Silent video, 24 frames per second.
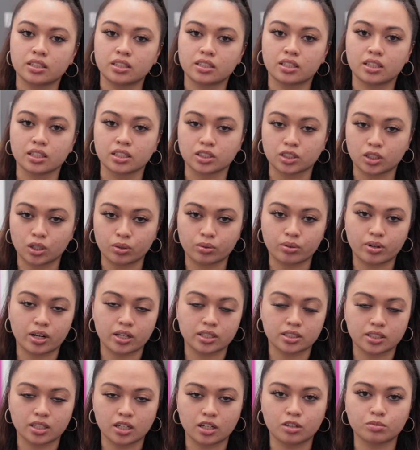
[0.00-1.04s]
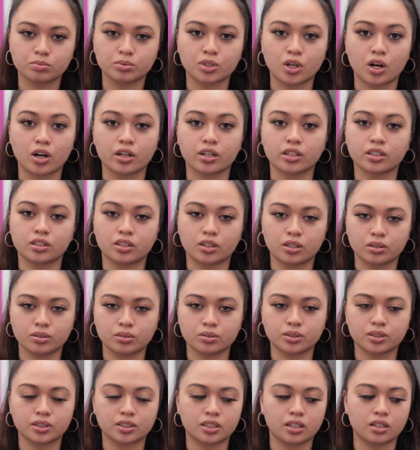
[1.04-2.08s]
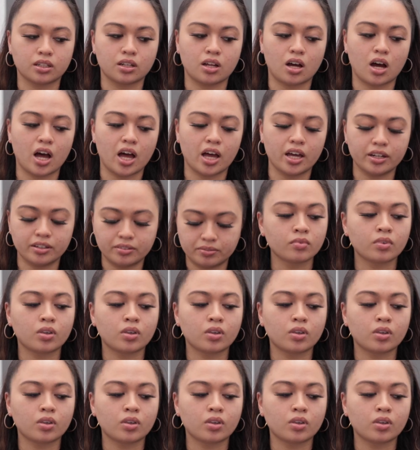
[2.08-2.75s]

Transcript: the toner has helped target those a lot.